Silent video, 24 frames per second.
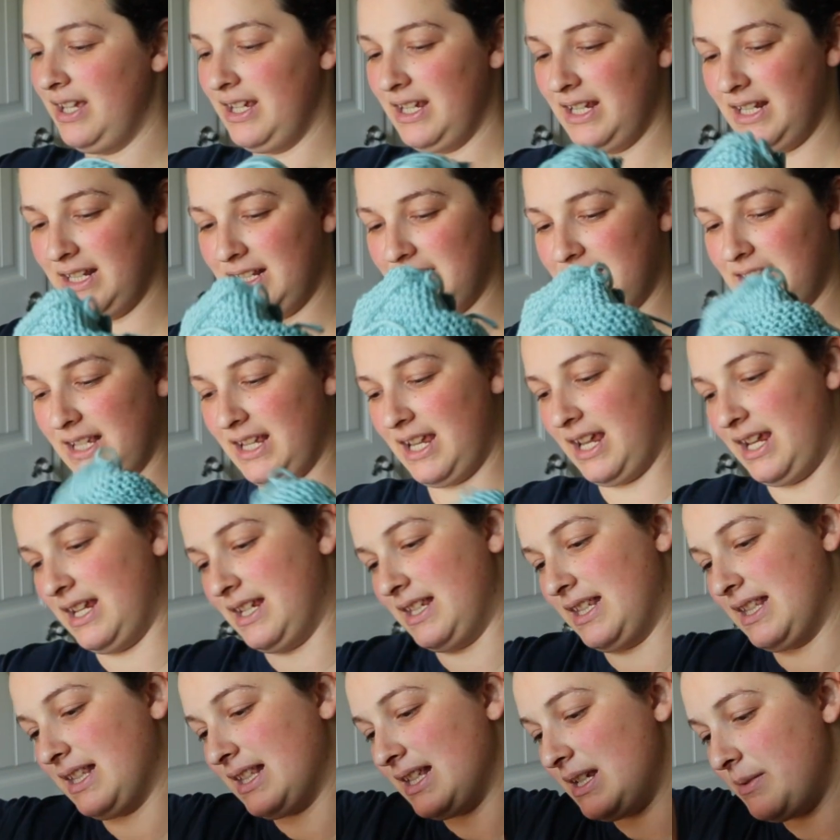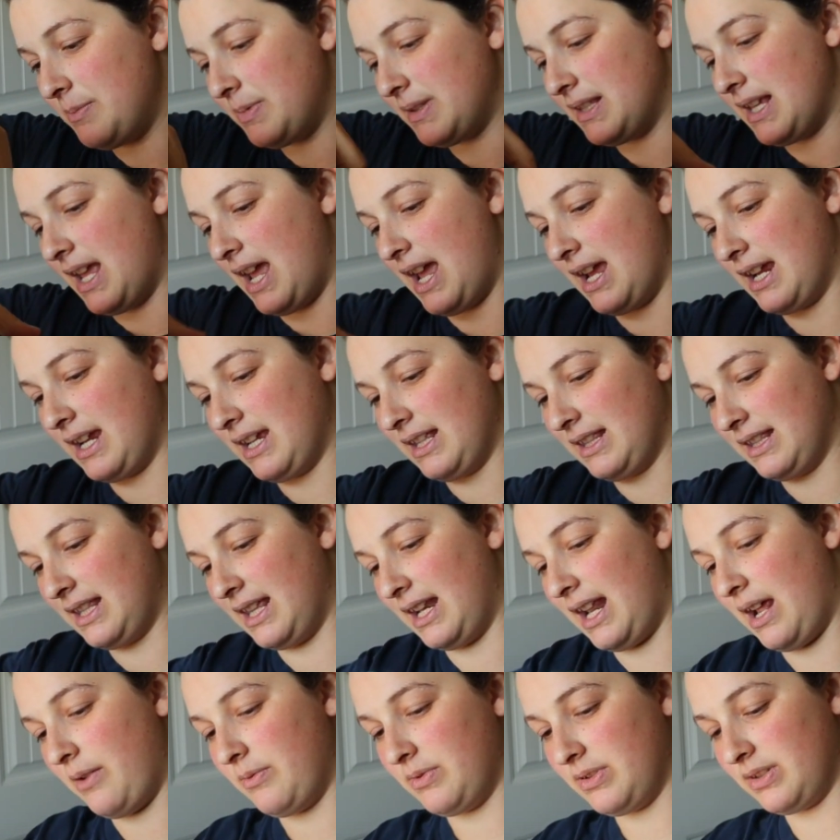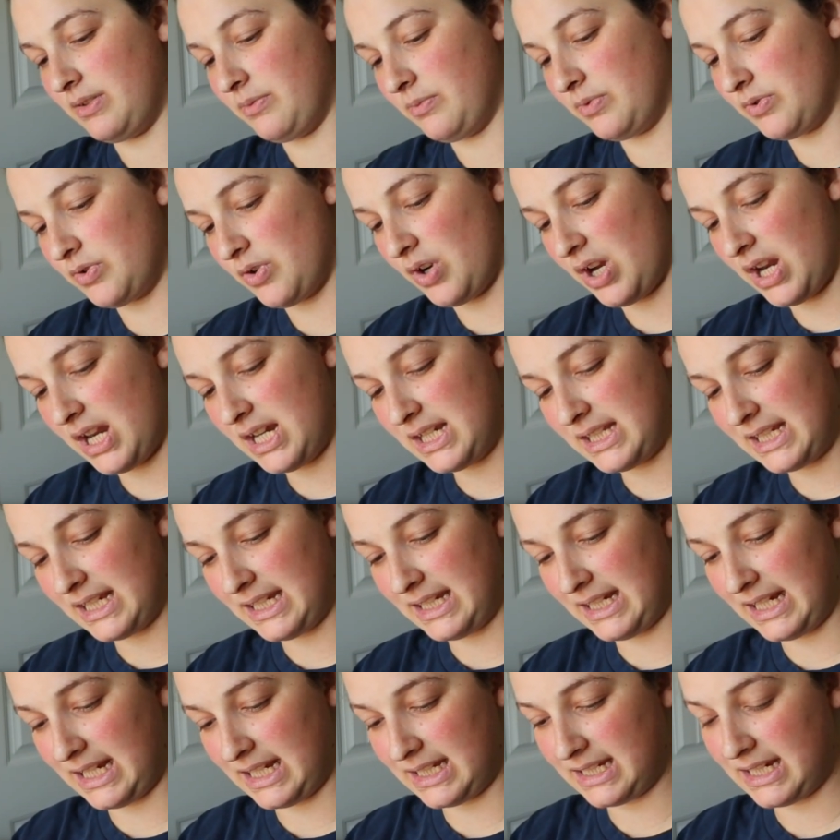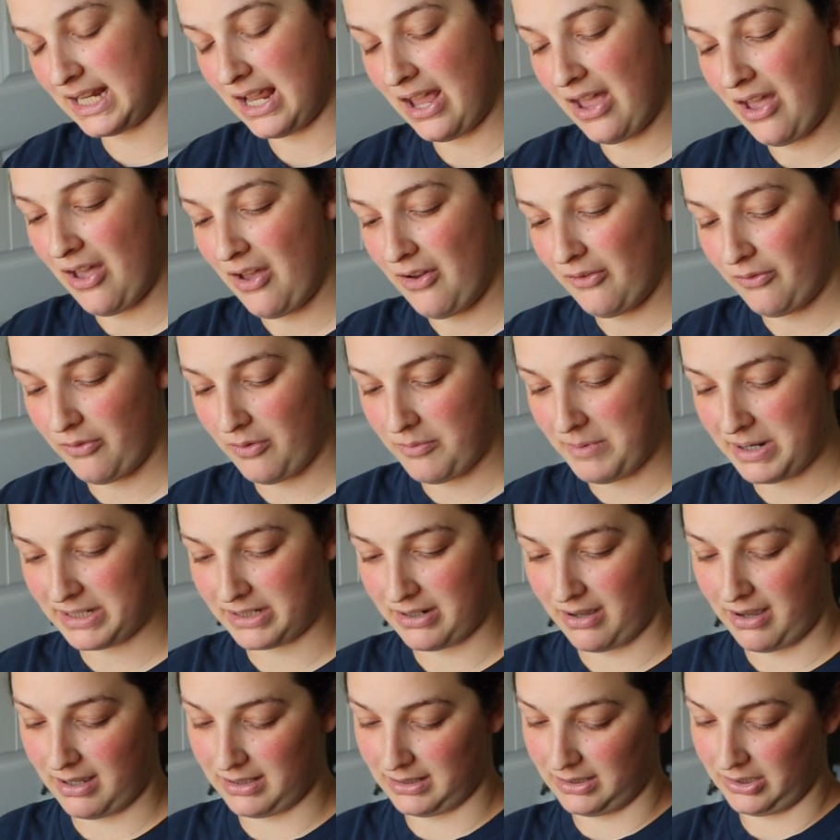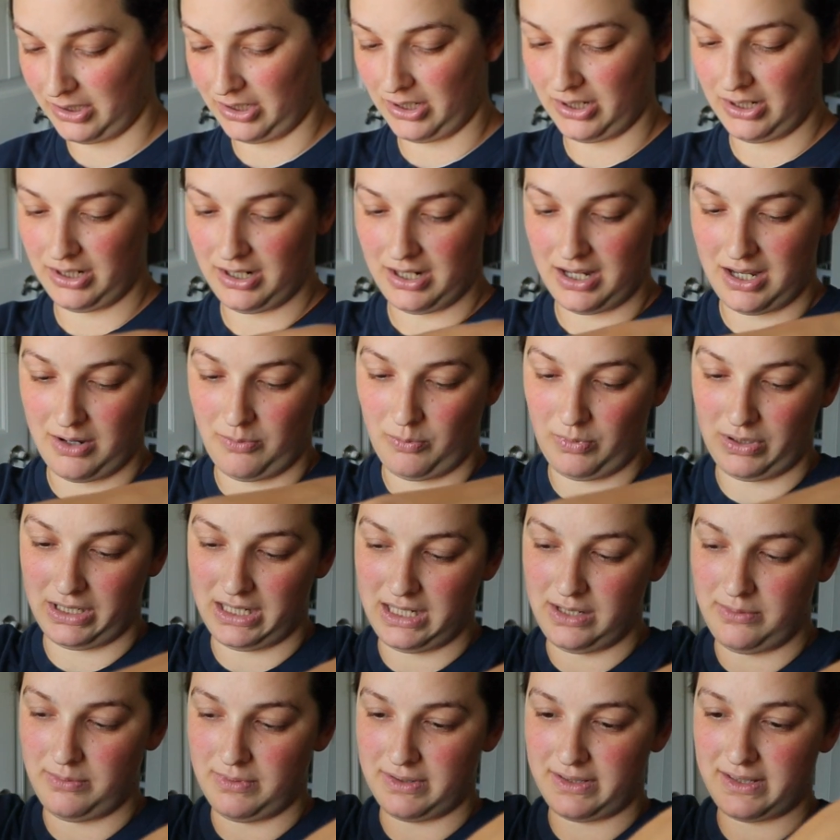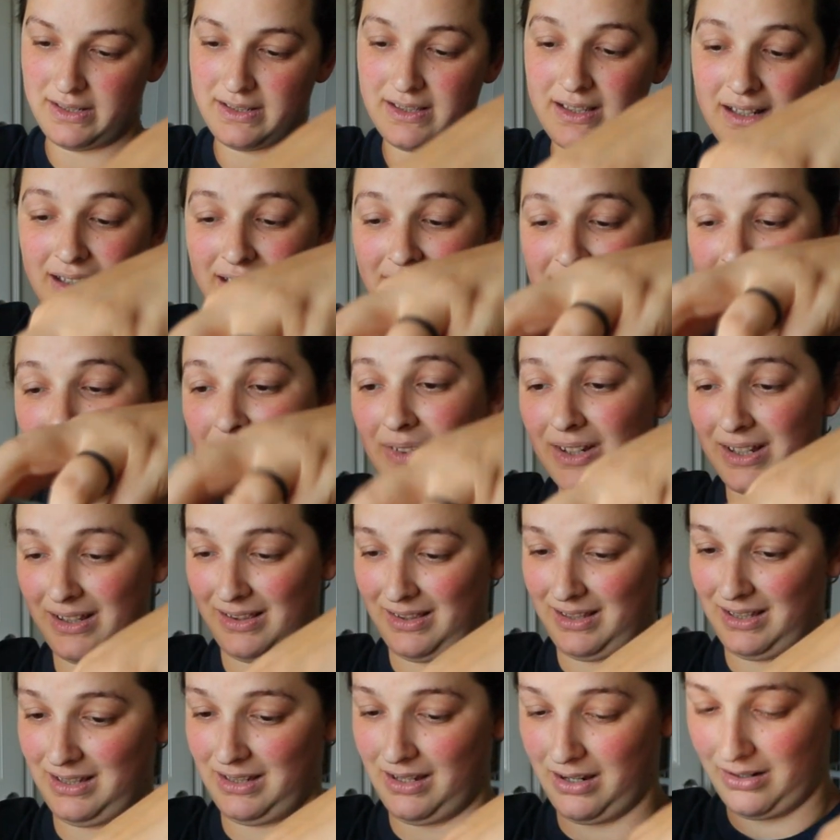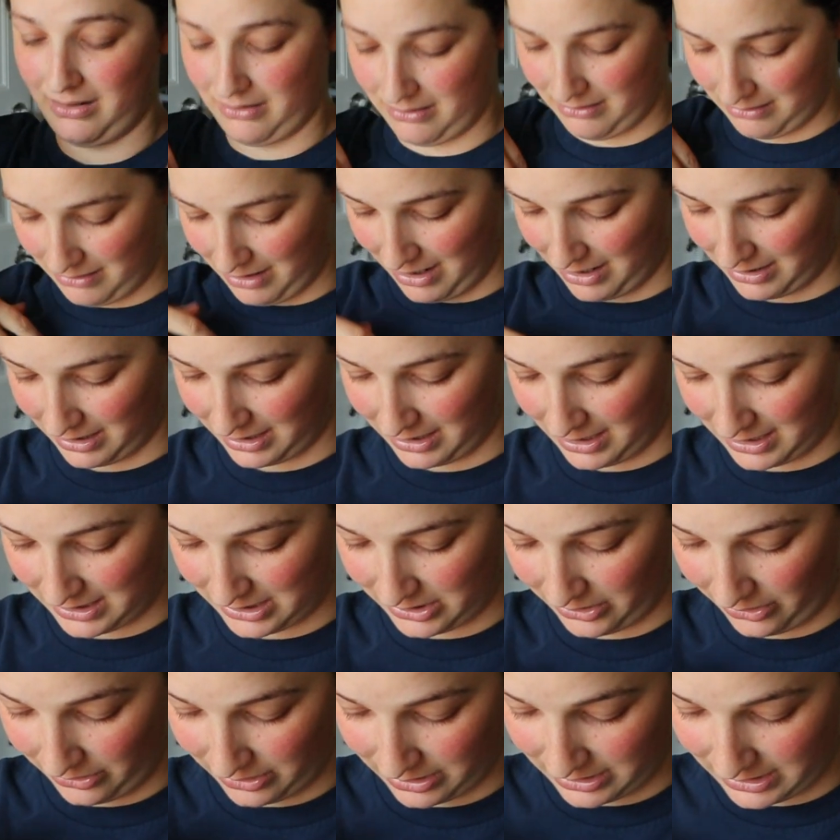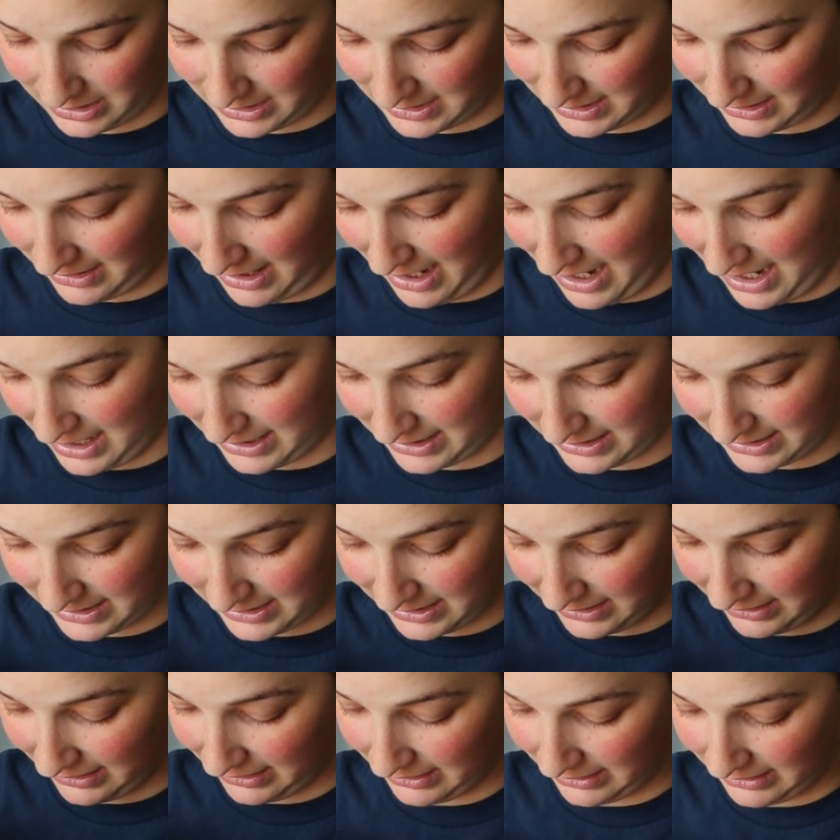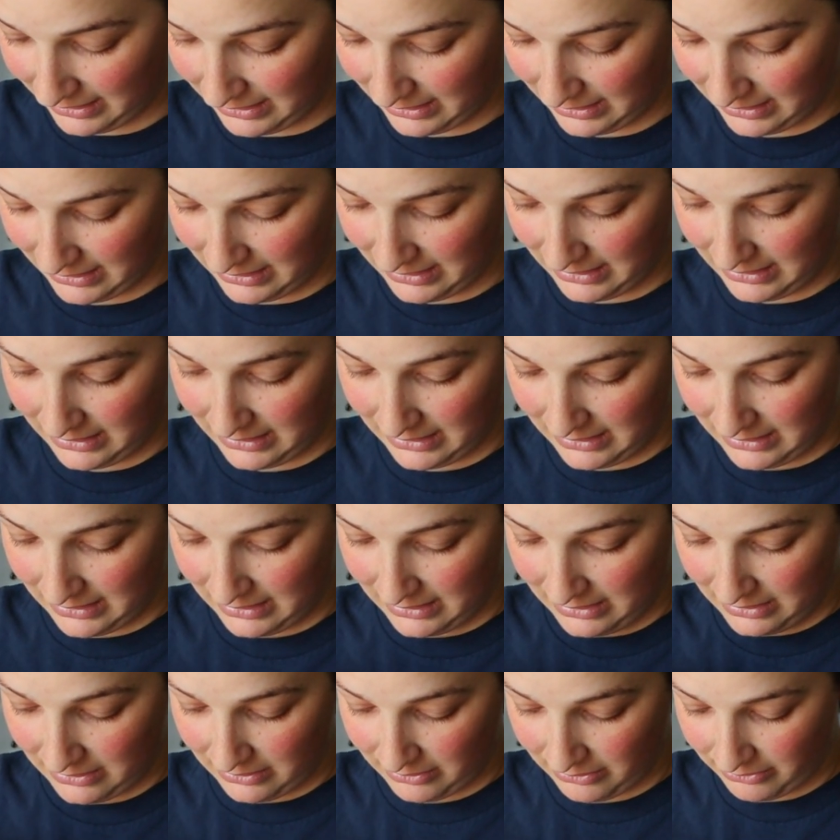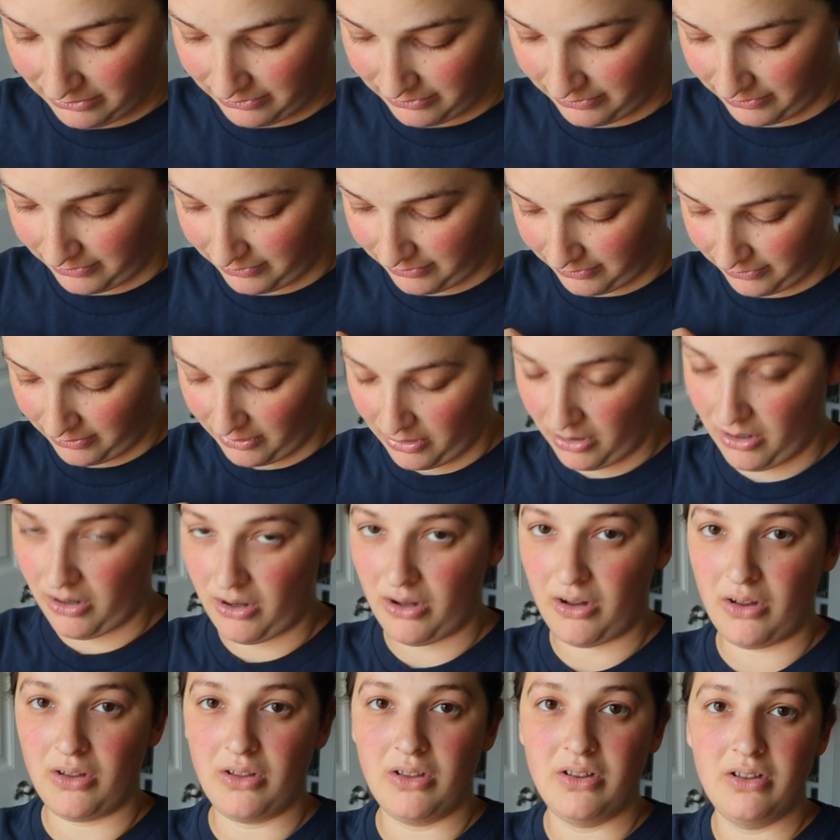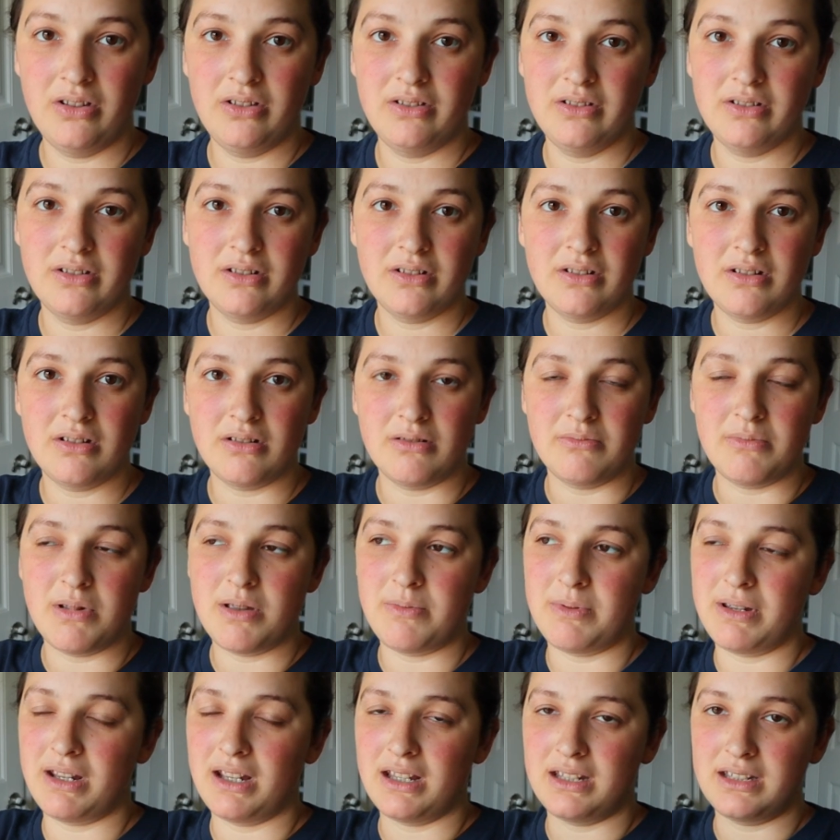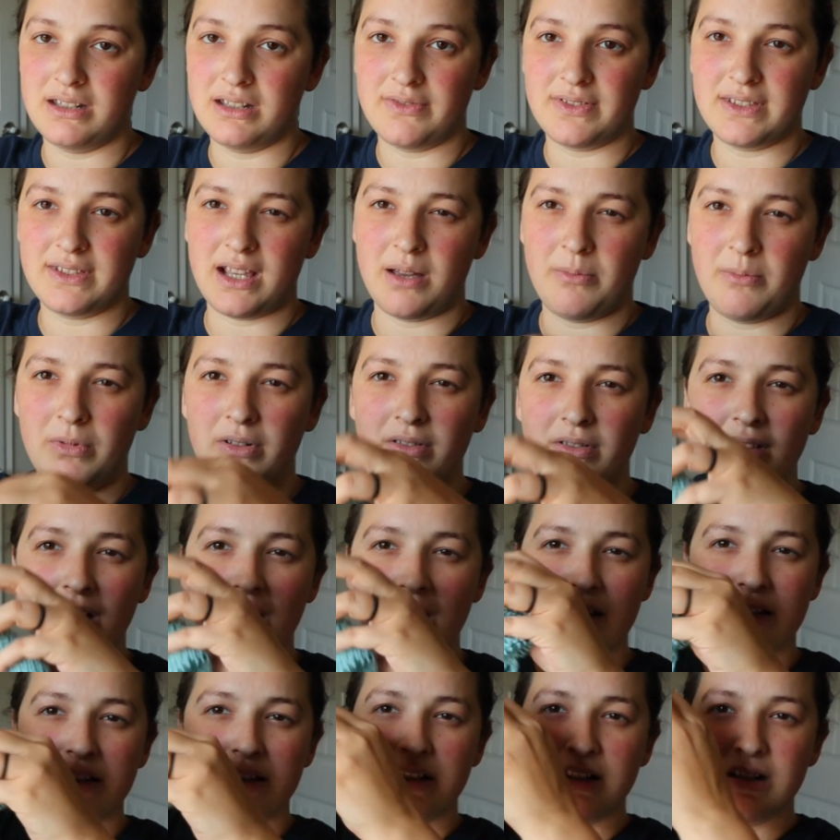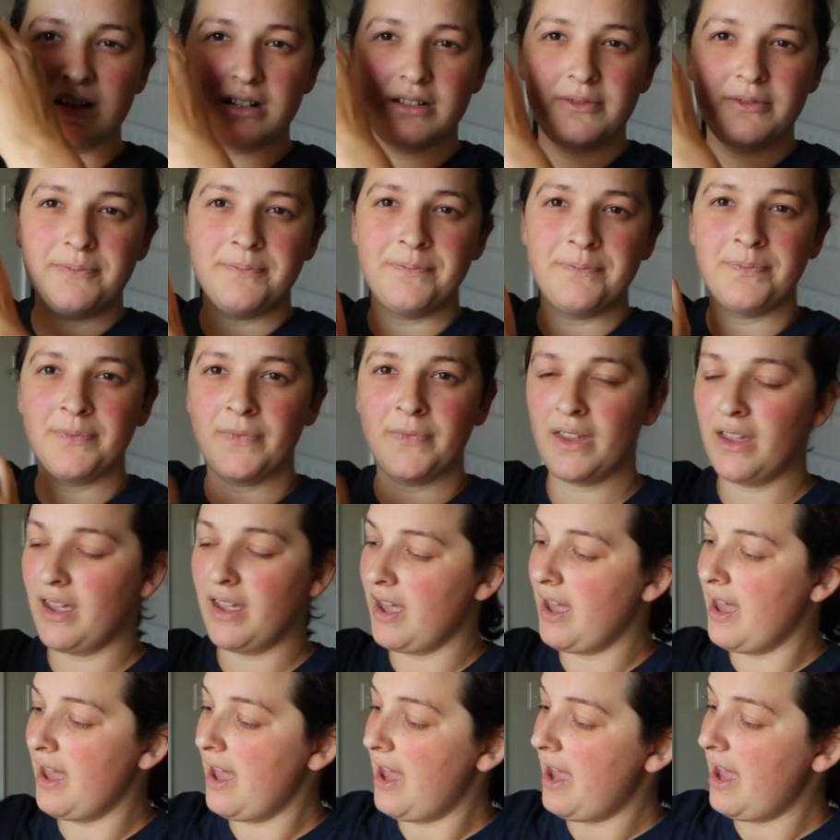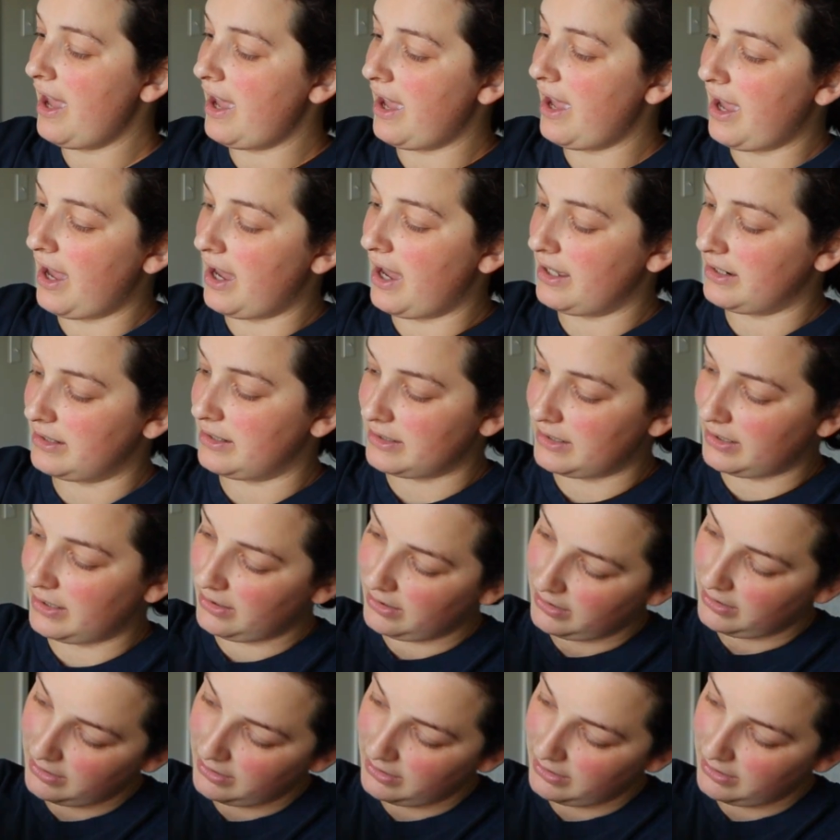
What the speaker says: is a sleep sack that I was trying to knit for my toddler when he was significantly younger. I think I started this last fall or maybe end of summer last year, and